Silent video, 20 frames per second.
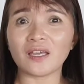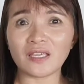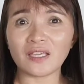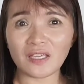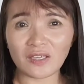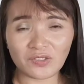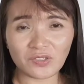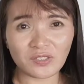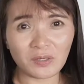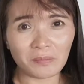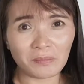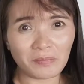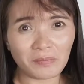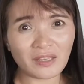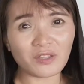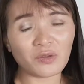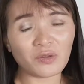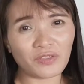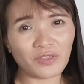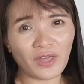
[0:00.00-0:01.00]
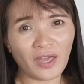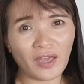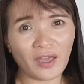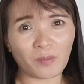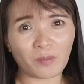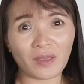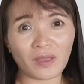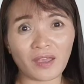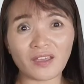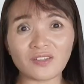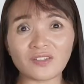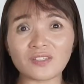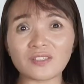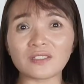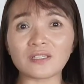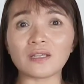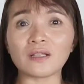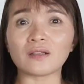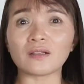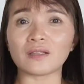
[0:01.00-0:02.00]
Is the meat on them?
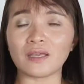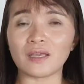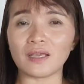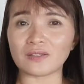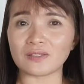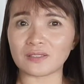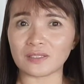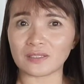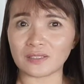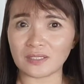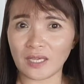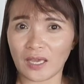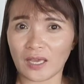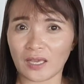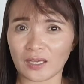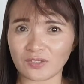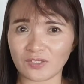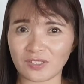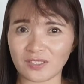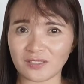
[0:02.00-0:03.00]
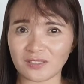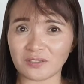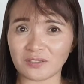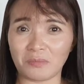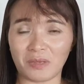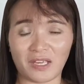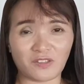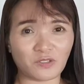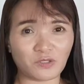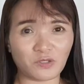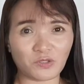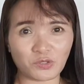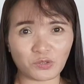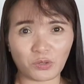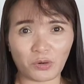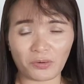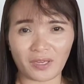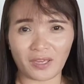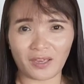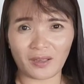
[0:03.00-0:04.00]
Still, it's the text that makes the
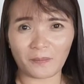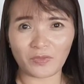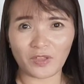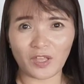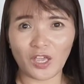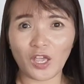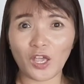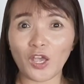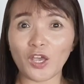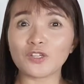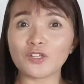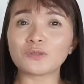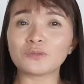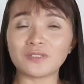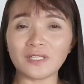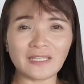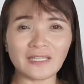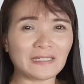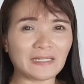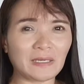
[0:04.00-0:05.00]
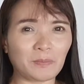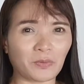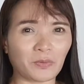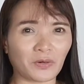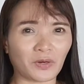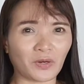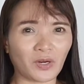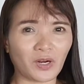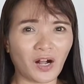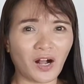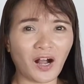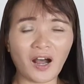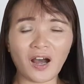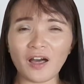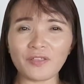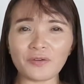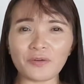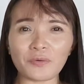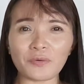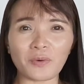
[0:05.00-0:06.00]
story. To dig deeper,
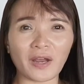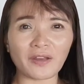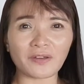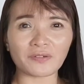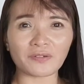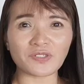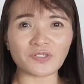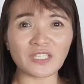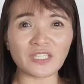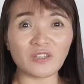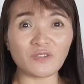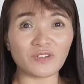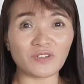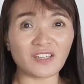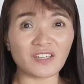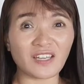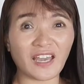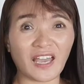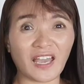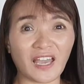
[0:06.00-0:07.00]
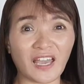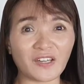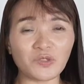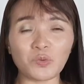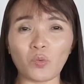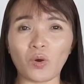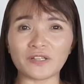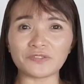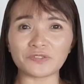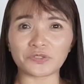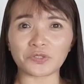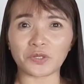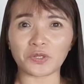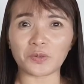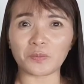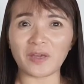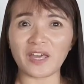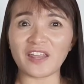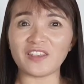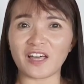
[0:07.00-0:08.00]
other writers even added one term,
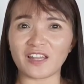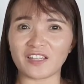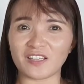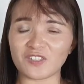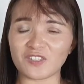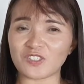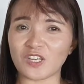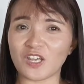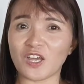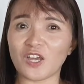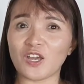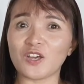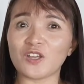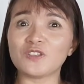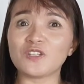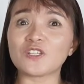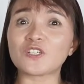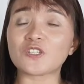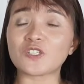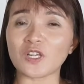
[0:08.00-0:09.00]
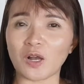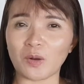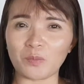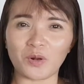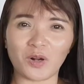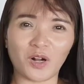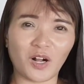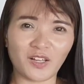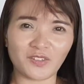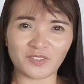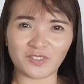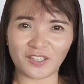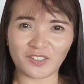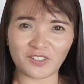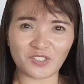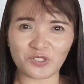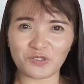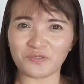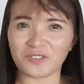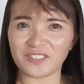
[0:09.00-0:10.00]
and that is the
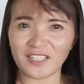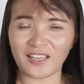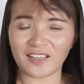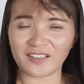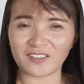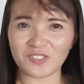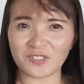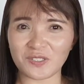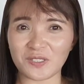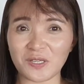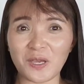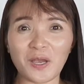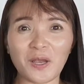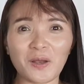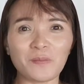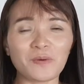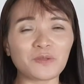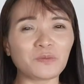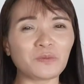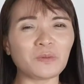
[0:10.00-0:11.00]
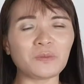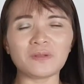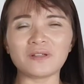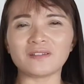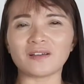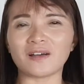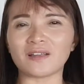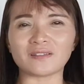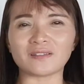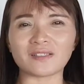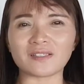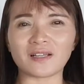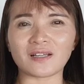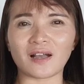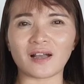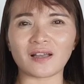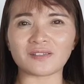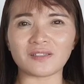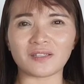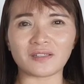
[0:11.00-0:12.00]
subcontext of a text. But we will not
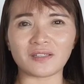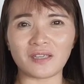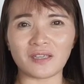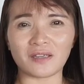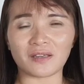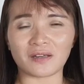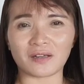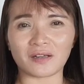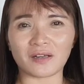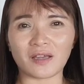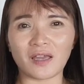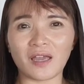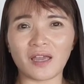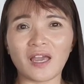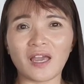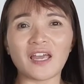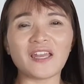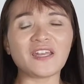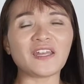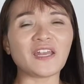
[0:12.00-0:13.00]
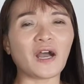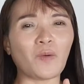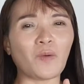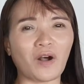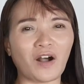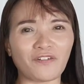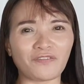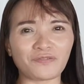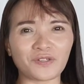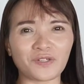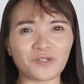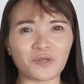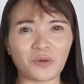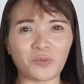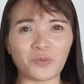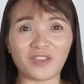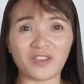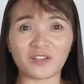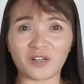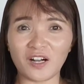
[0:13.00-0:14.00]
discuss that here. Now, after
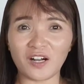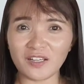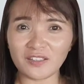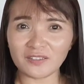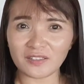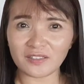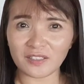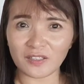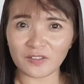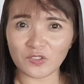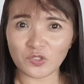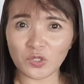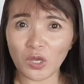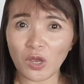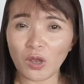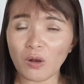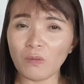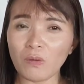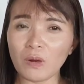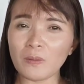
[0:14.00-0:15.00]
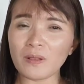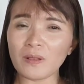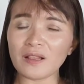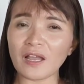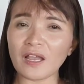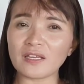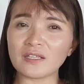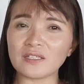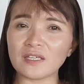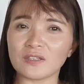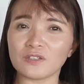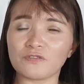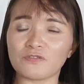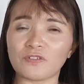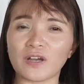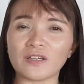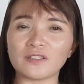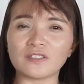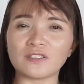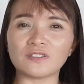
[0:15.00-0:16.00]
knowing the context, we will
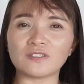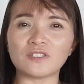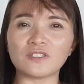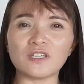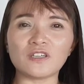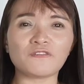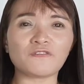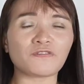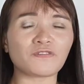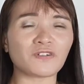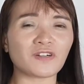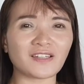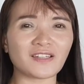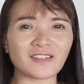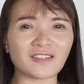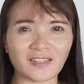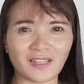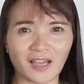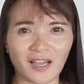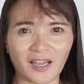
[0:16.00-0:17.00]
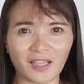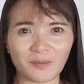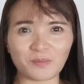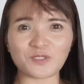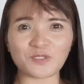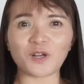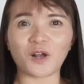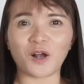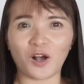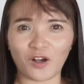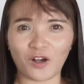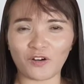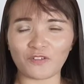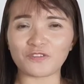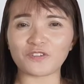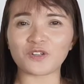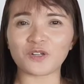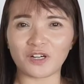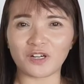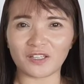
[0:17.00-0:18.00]
identify the different types of
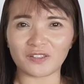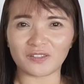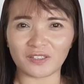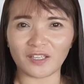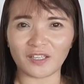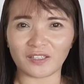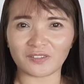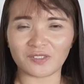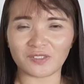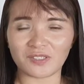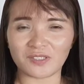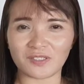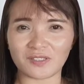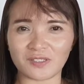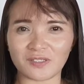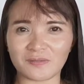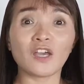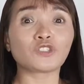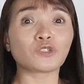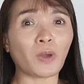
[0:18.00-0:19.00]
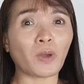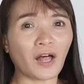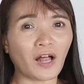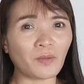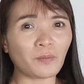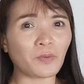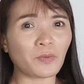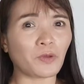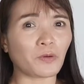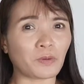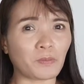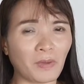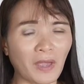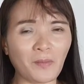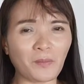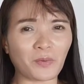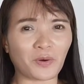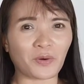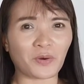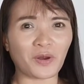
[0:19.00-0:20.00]
contexts. To help you
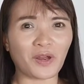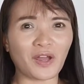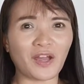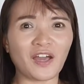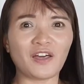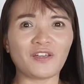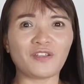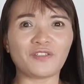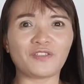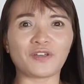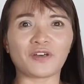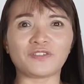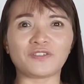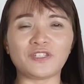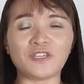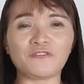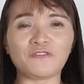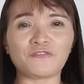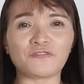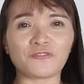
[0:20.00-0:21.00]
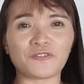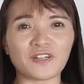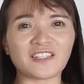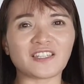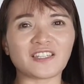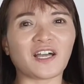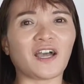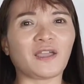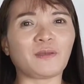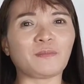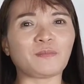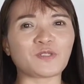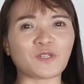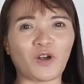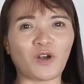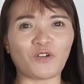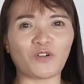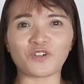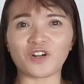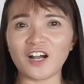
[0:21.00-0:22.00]
remember the different types
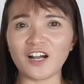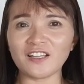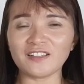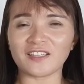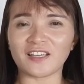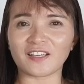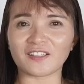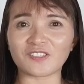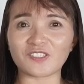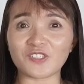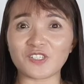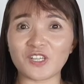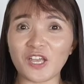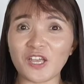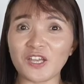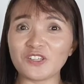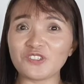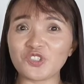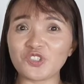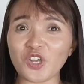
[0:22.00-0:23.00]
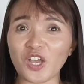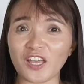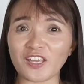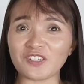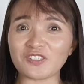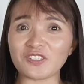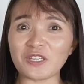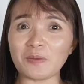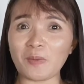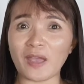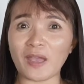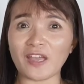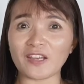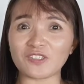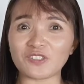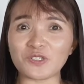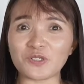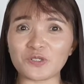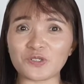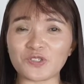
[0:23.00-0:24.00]
of context, just
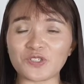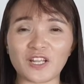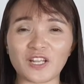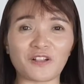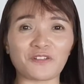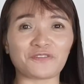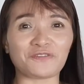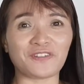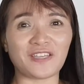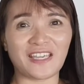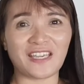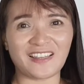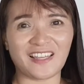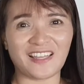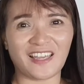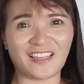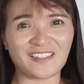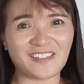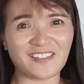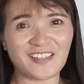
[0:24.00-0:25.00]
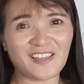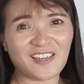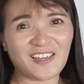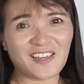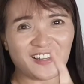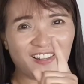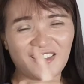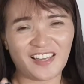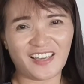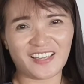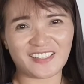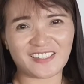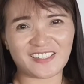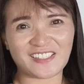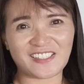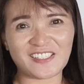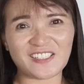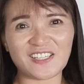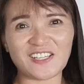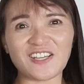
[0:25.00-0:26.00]
imagine yourself eating this.
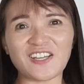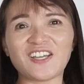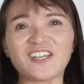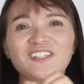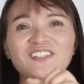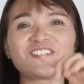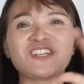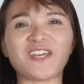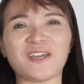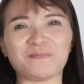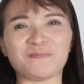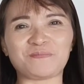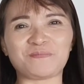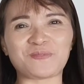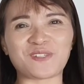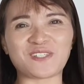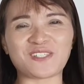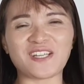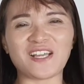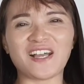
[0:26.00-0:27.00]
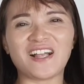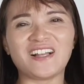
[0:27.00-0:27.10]
Chips.